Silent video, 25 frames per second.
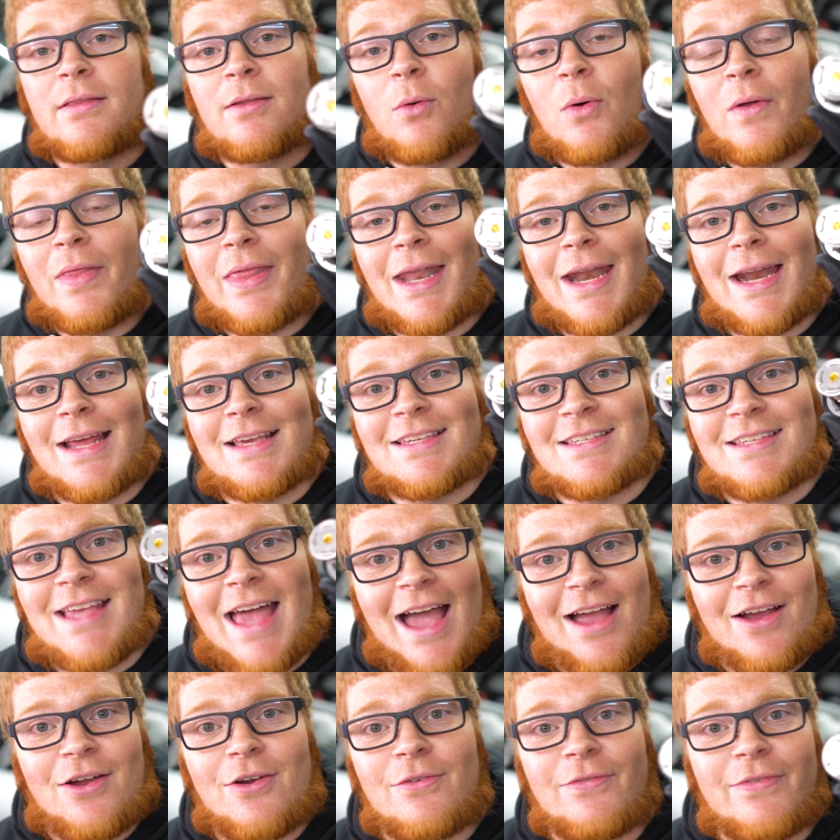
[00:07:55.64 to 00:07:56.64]
the one that I
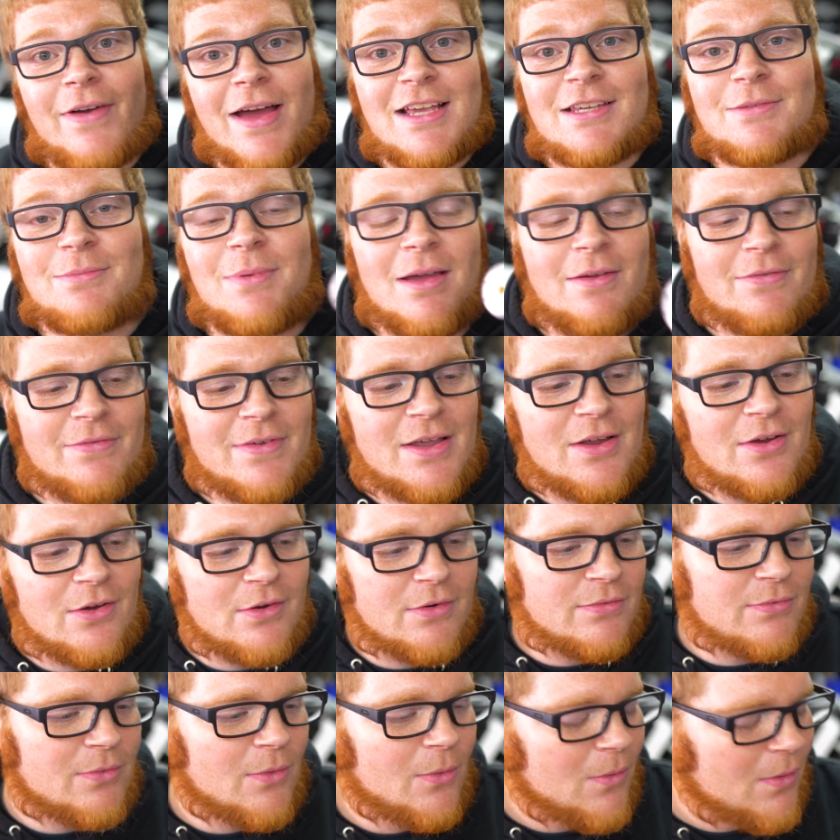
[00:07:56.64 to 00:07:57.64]
sacrificed my
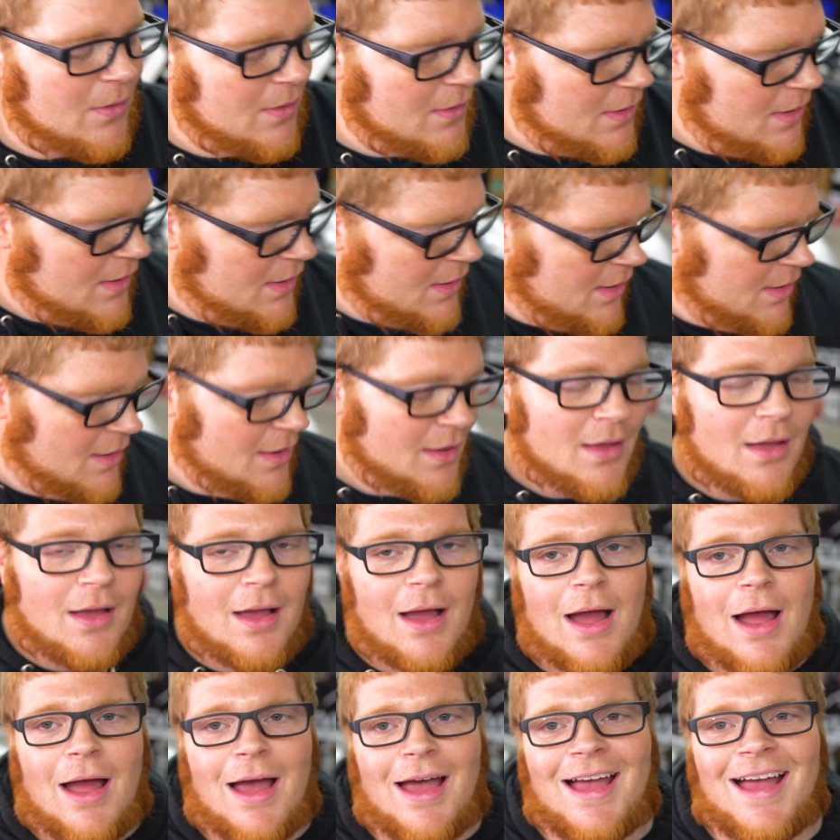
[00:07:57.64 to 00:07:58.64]
finger for,
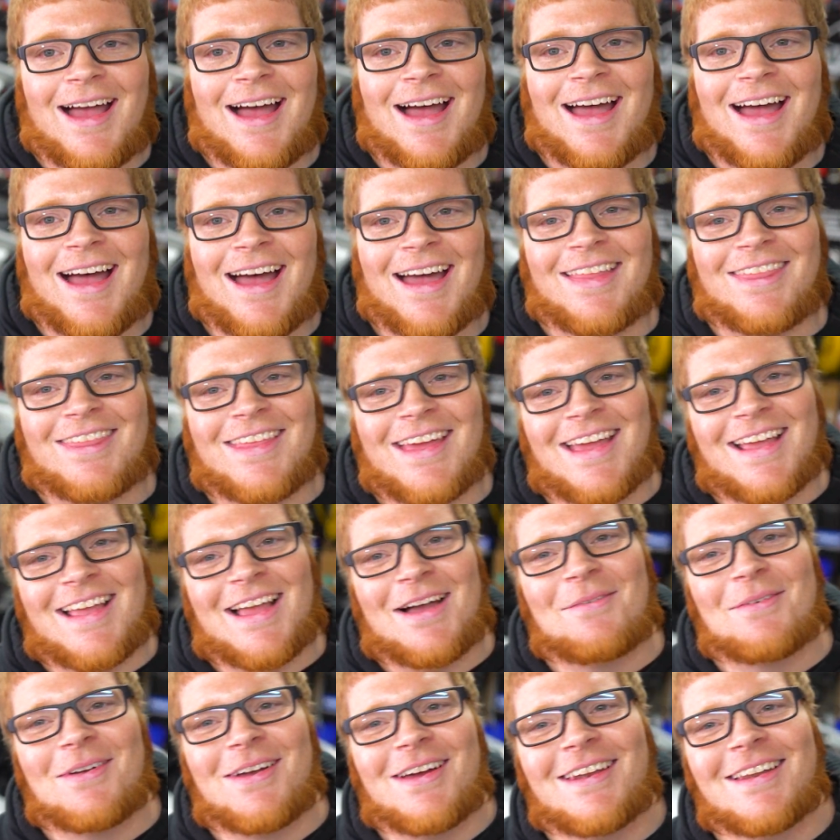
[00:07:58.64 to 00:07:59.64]
I think
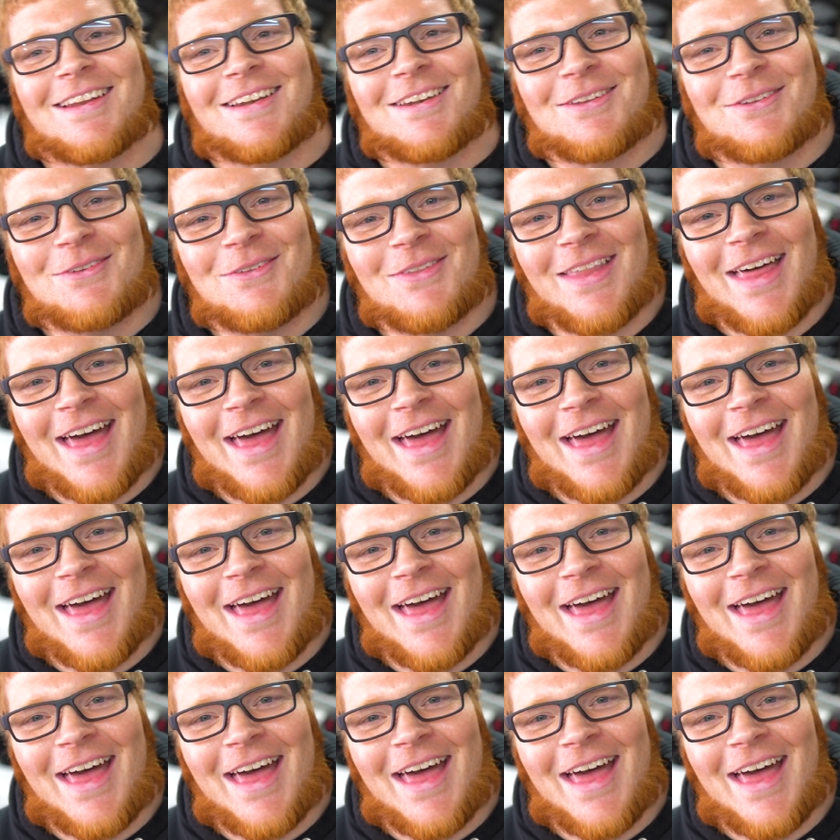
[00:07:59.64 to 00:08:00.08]
I'm gonna do